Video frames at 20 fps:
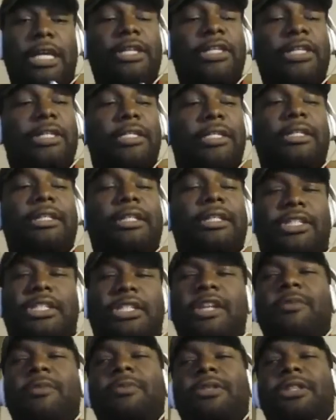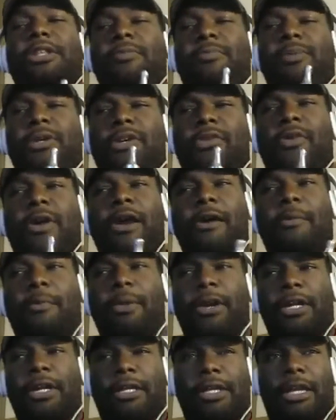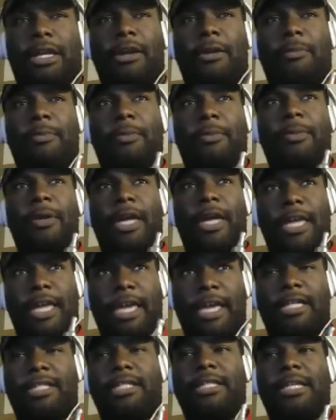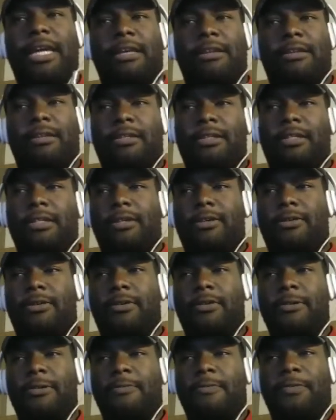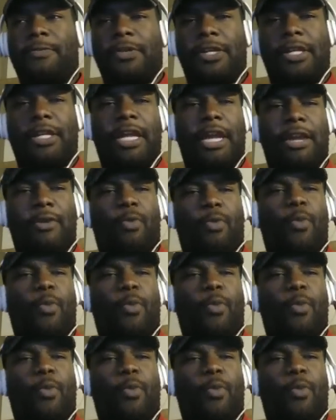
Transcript: could legitimately be groundbreaking, and I'm excited as hell. And like,